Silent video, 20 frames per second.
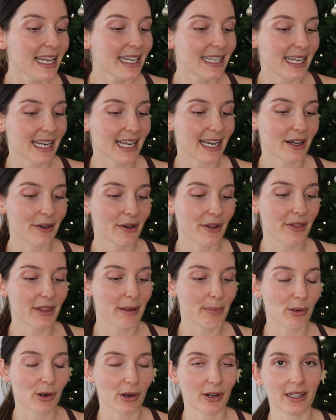Now,
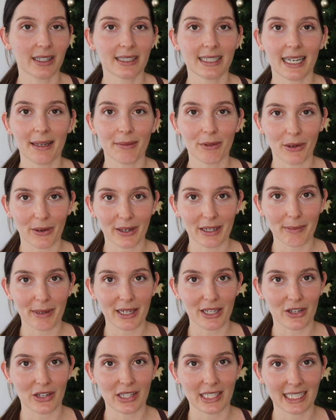the products that I'm going to be
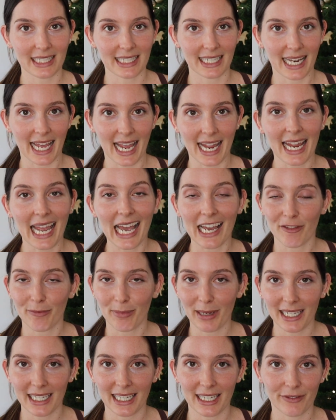using today have
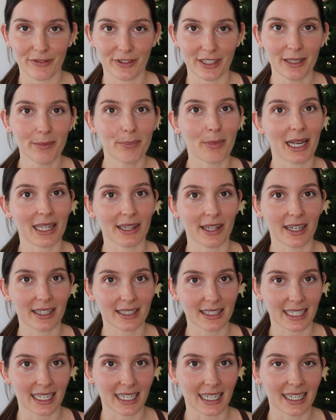been gifted by
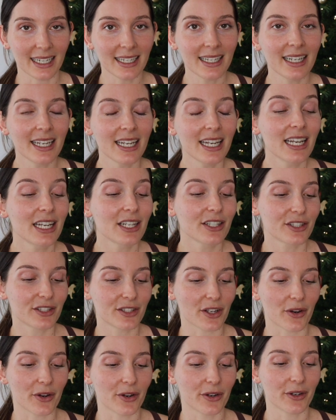Luxegarde.
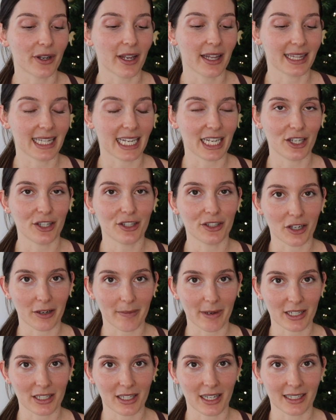So thank you so
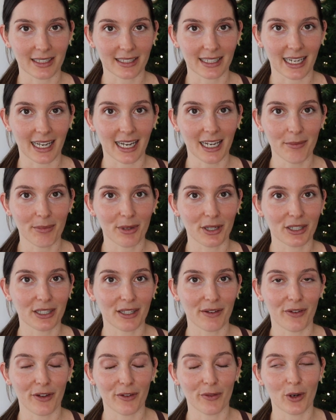much Luxegarde because
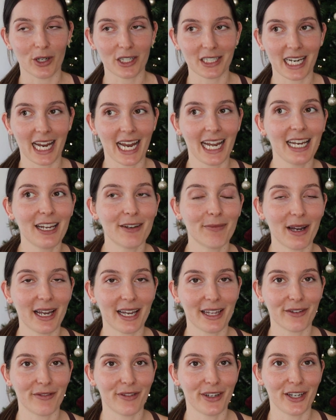if you've watched any of my
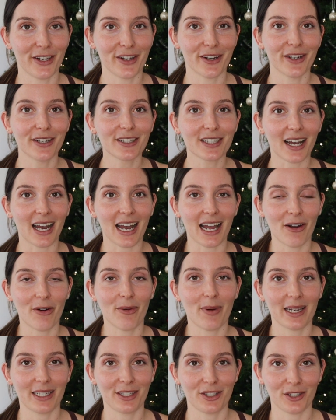other videos, I
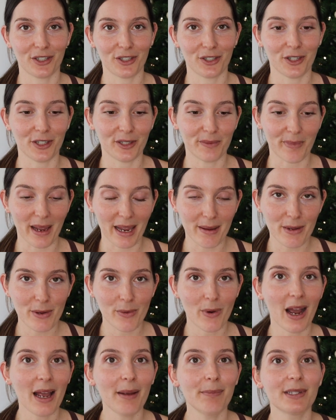always just use baby
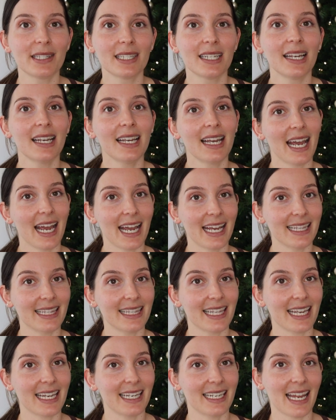wipes and
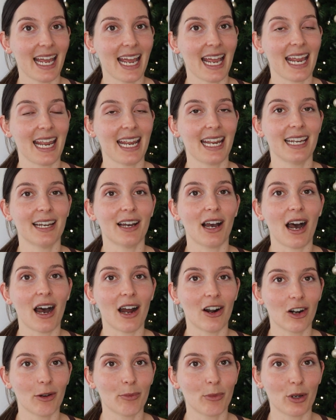then a
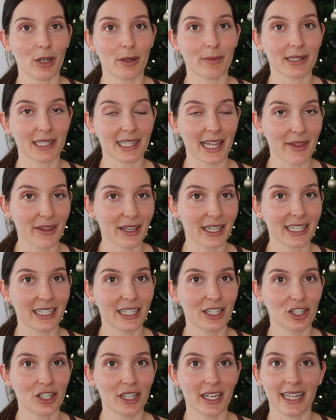RM Williams leather
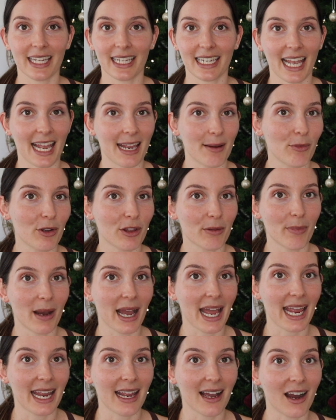conditioner that came with
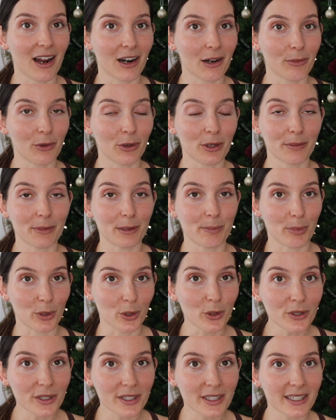my RM Williams
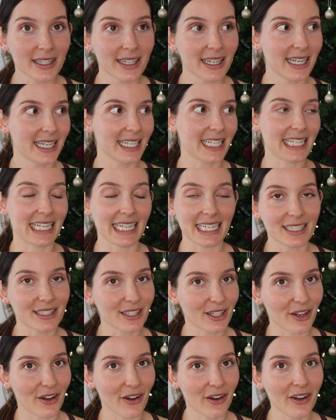boots years
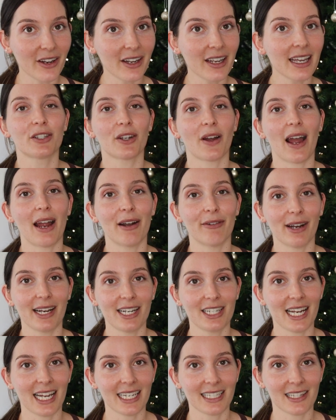ago. So I
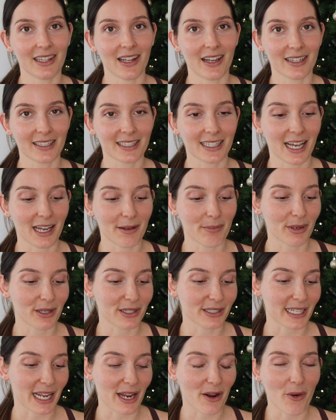reached out to Luxegarde
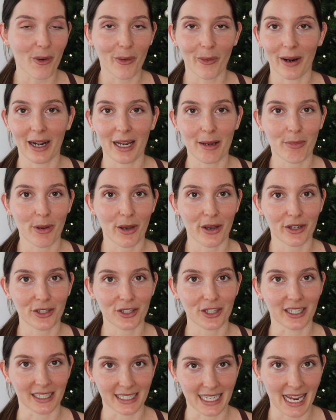because I already
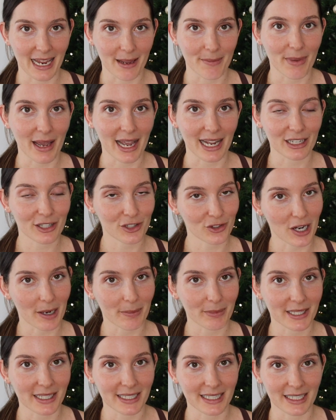purchased handbags,
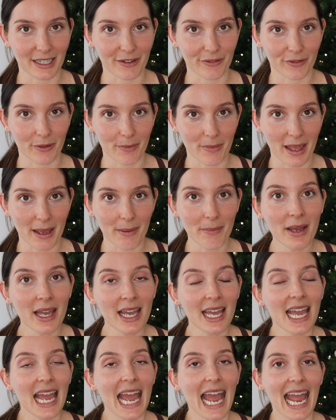straps and stuff from them.
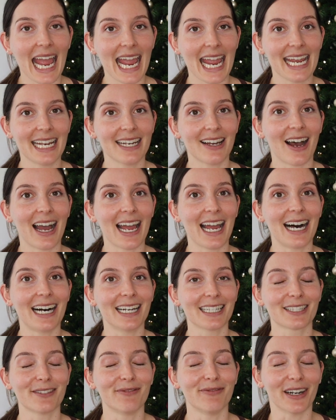And I
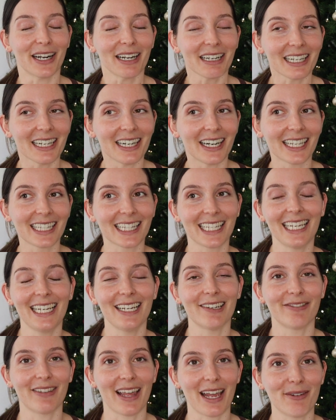asked them very kindly
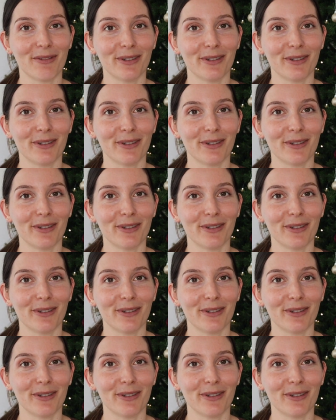if they